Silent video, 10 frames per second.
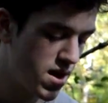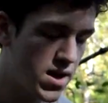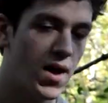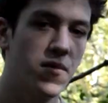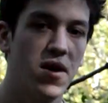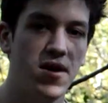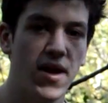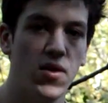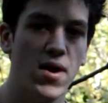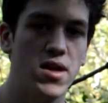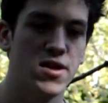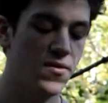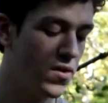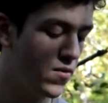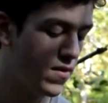now I'm going to take you guys
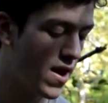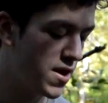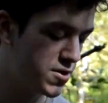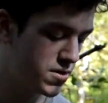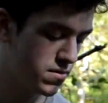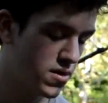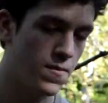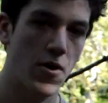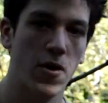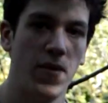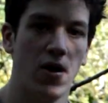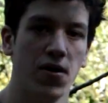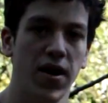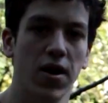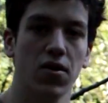through each compartment
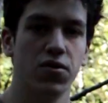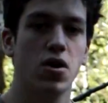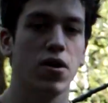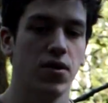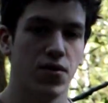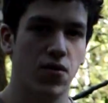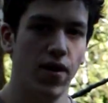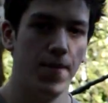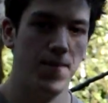on here and talk you through it.